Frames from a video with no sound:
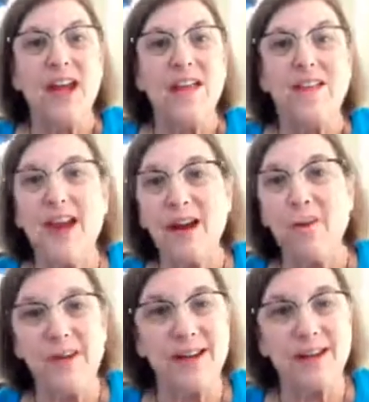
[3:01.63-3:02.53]
that'll
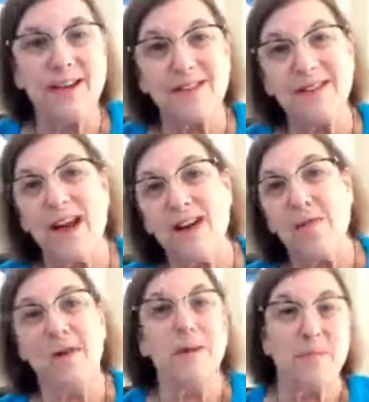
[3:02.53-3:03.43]
make
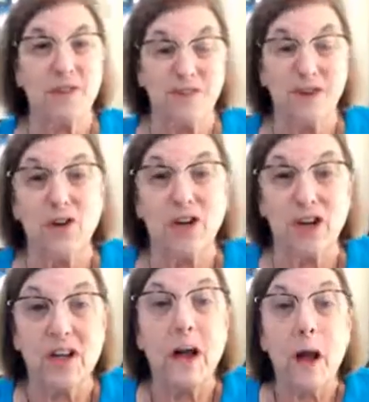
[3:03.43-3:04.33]
me feel good.
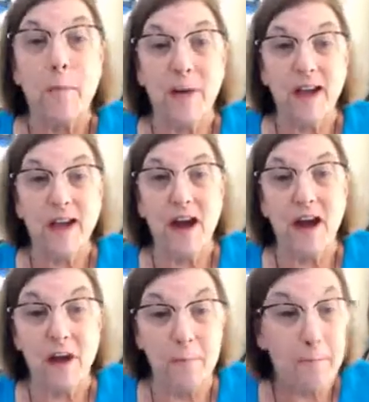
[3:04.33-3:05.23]
But
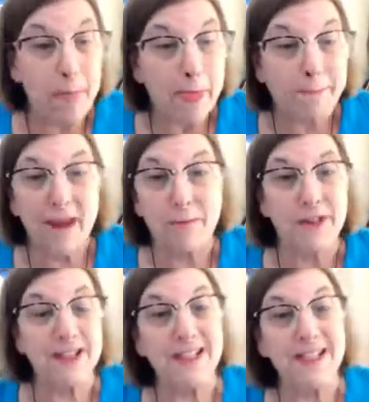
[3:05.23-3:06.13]
I'm going
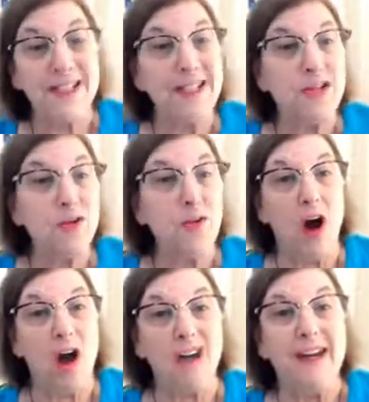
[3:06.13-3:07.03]
to continue
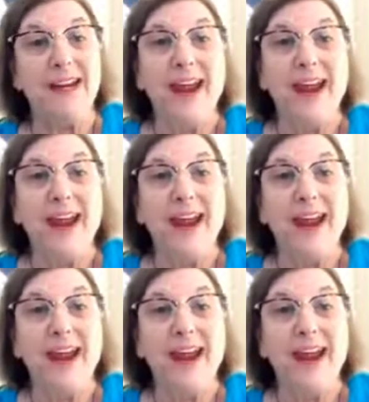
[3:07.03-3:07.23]
on.